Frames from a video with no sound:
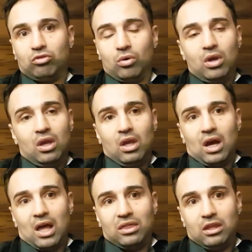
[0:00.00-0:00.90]
So
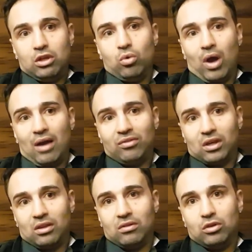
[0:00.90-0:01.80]
I think you have to
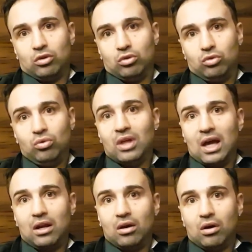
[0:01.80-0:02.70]
continue to do that.